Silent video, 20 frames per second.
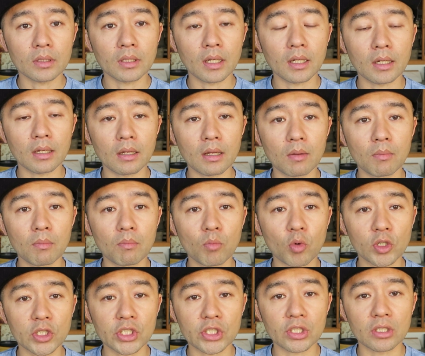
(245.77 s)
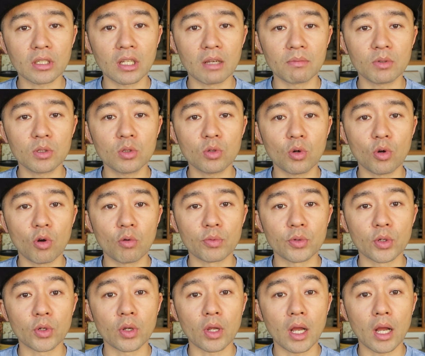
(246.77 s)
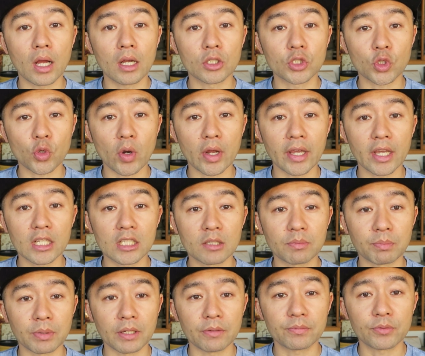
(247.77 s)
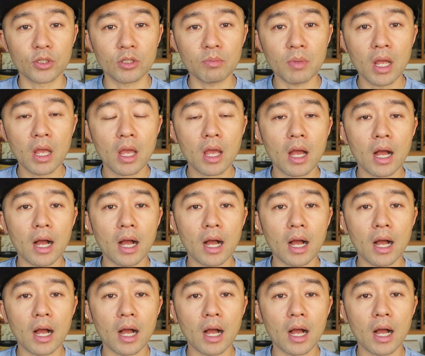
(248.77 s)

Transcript: the moisture level of uh, dry aged beef room,